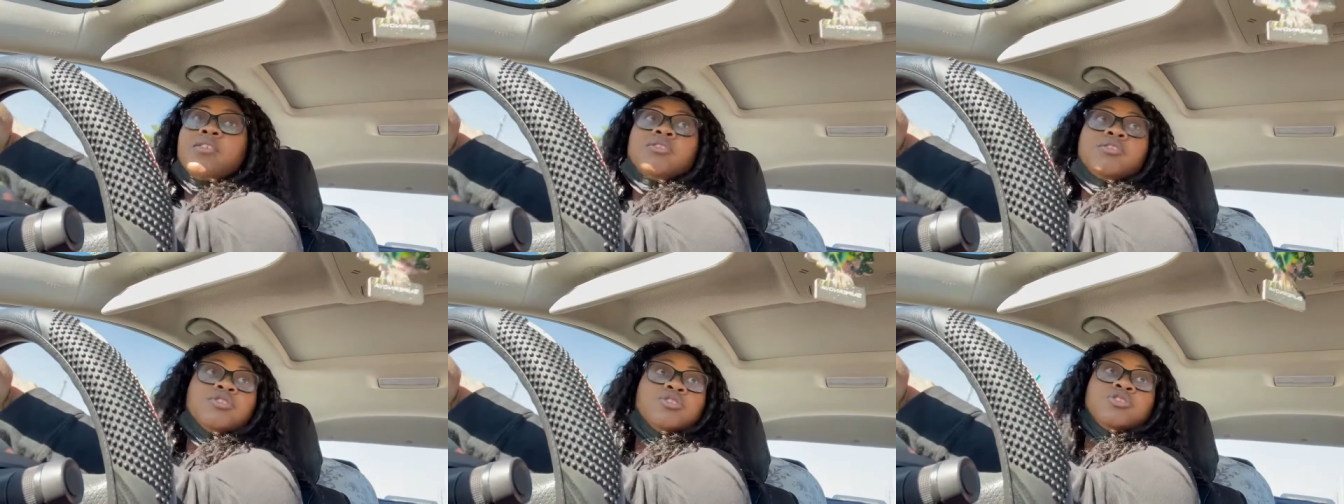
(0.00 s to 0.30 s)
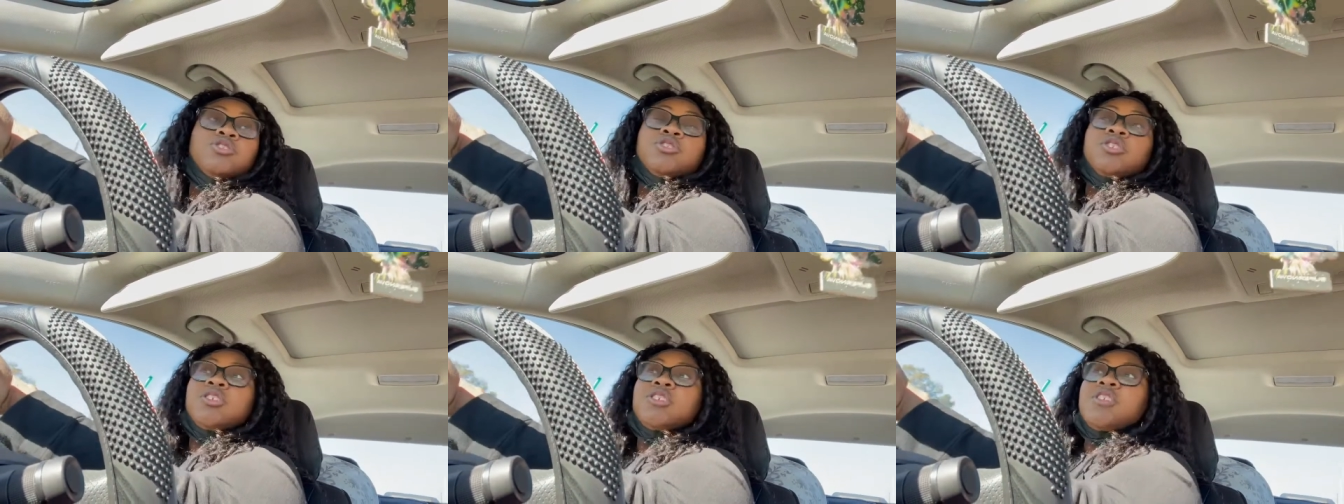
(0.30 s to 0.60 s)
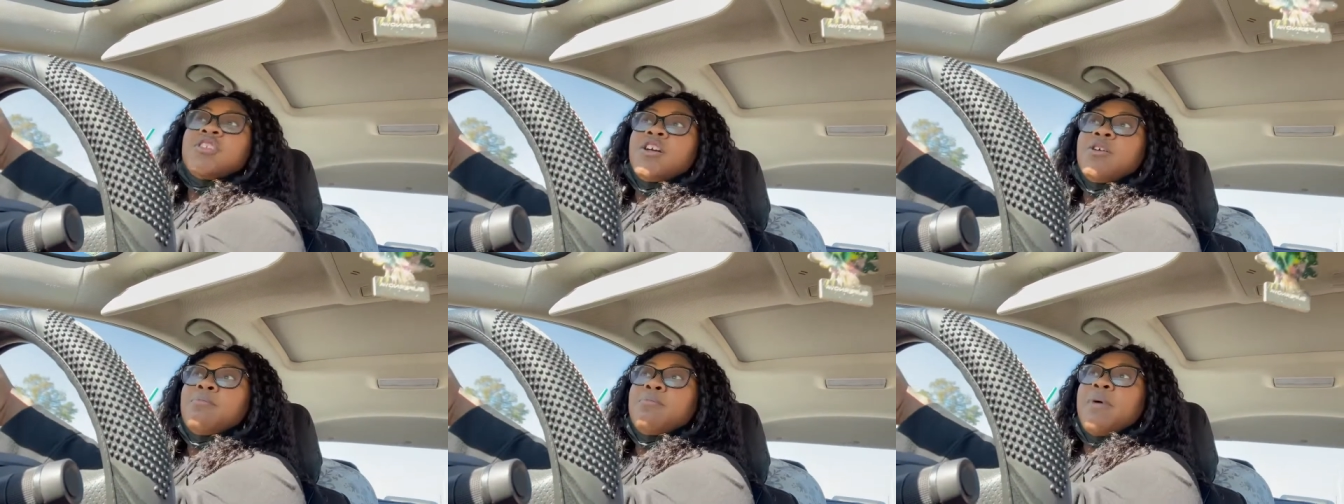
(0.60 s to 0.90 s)
Usually
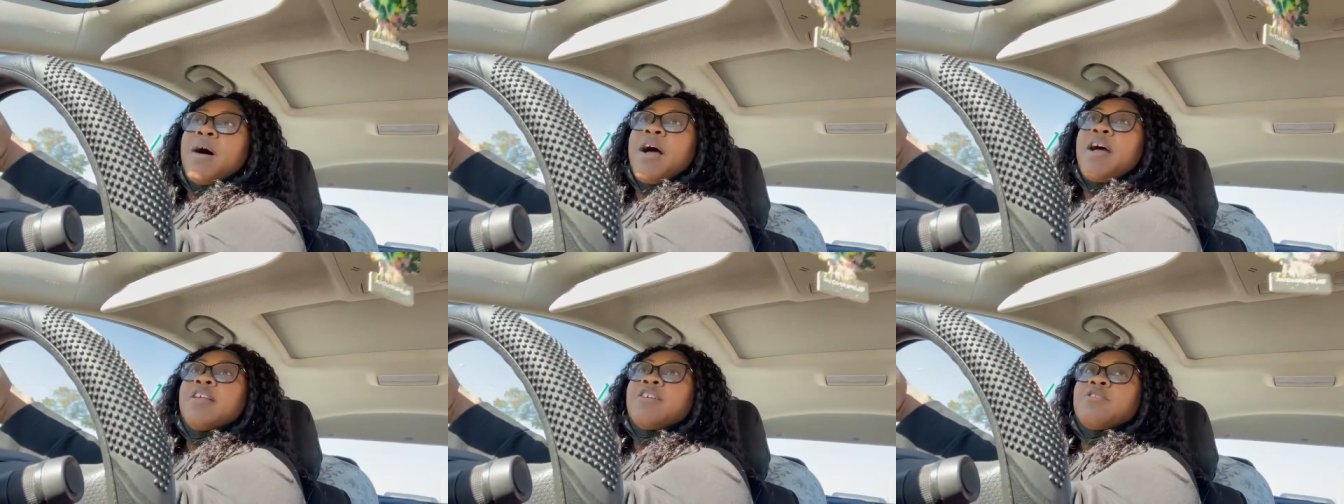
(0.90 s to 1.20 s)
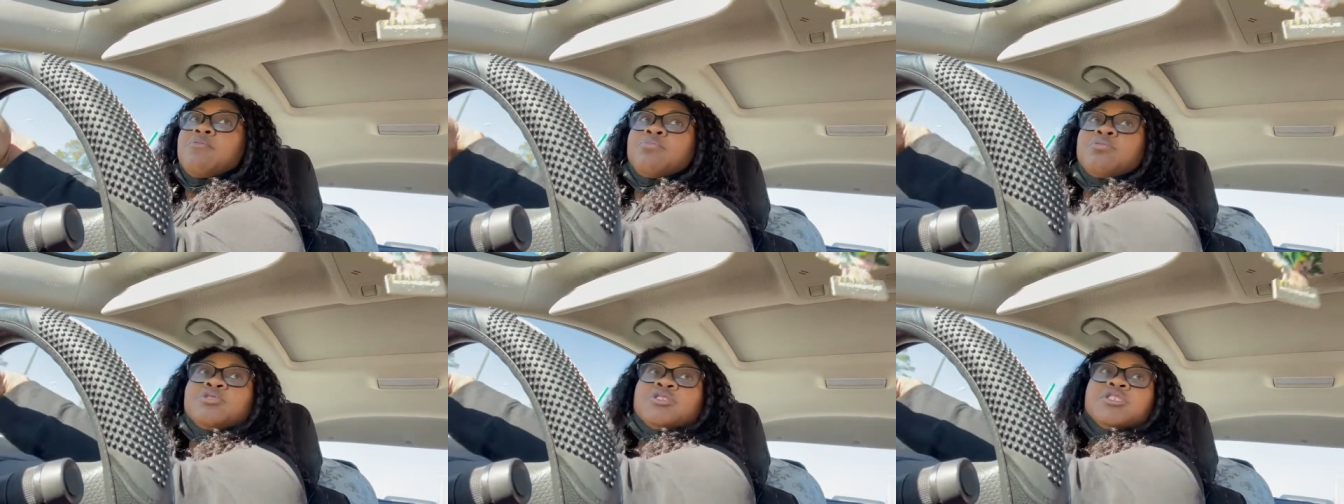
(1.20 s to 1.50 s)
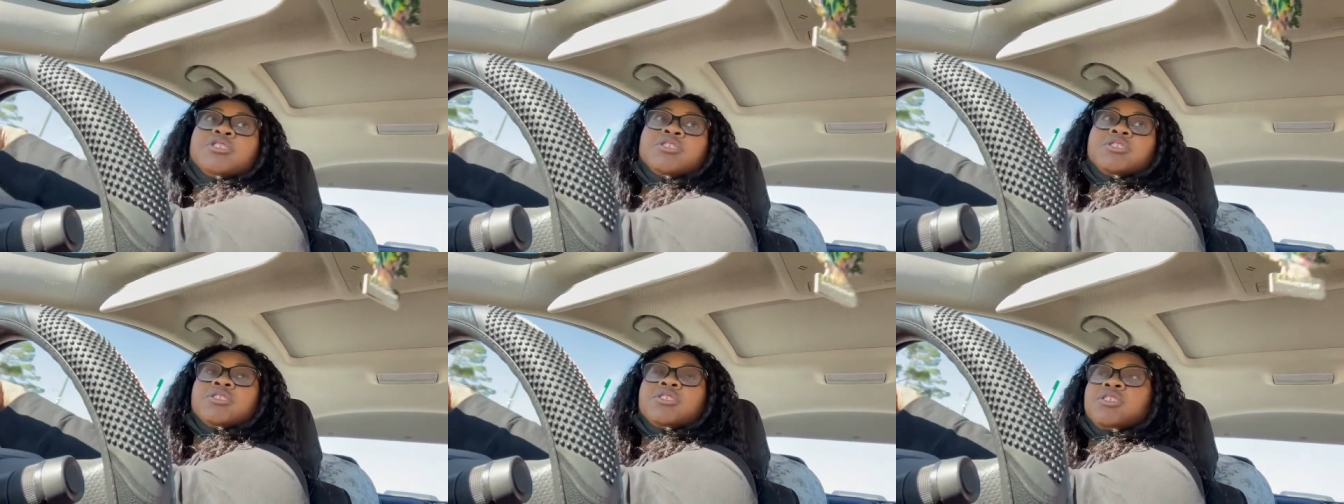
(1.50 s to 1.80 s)
they're by an
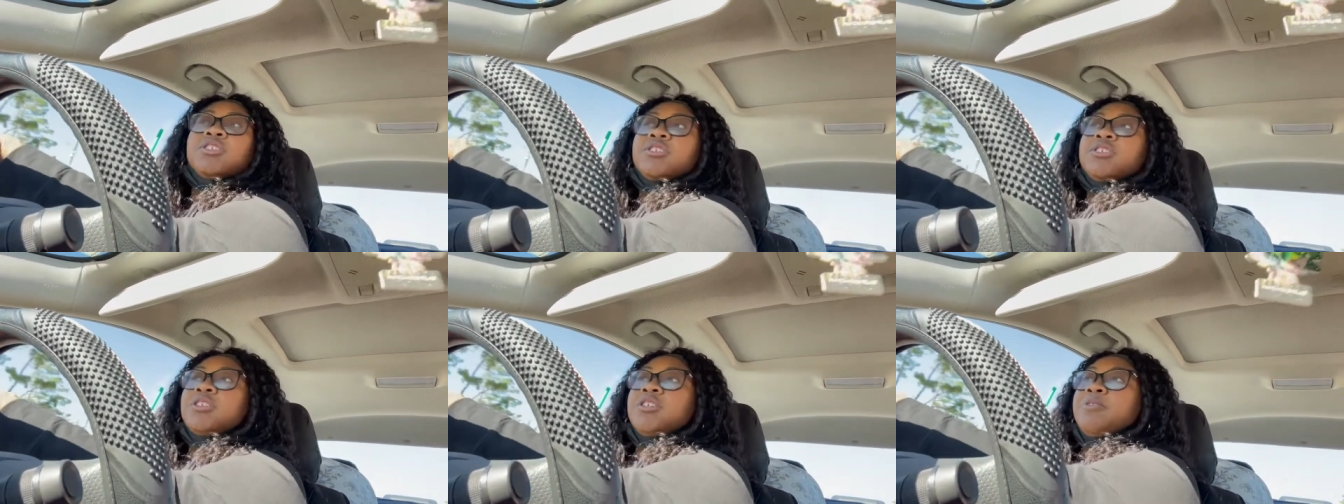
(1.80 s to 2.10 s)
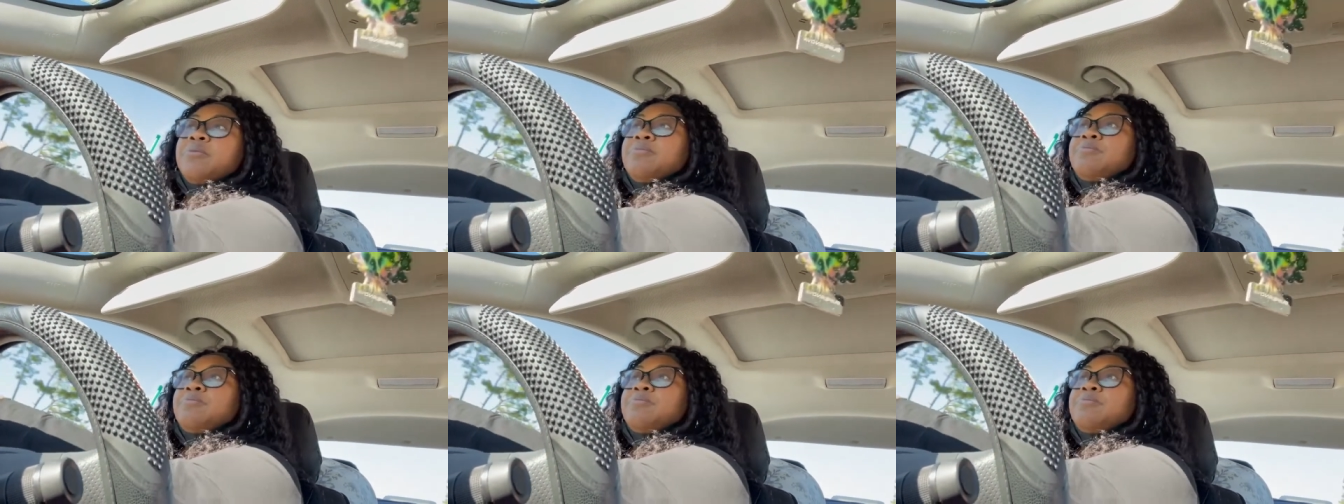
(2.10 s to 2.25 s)
abortion clinic.